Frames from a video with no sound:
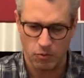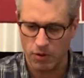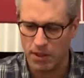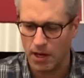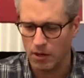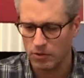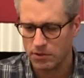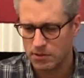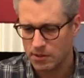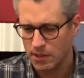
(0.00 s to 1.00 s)
Without
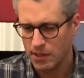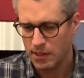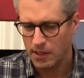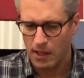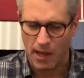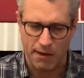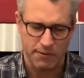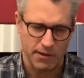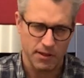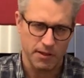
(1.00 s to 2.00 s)

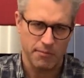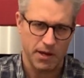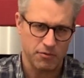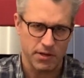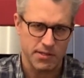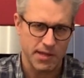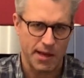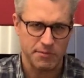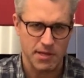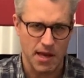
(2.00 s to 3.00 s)
having the batteries
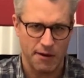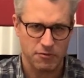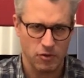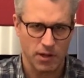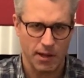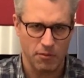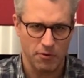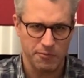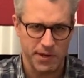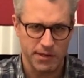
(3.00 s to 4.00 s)
empty after a couple
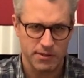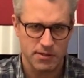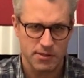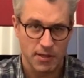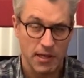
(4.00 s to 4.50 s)
of minutes.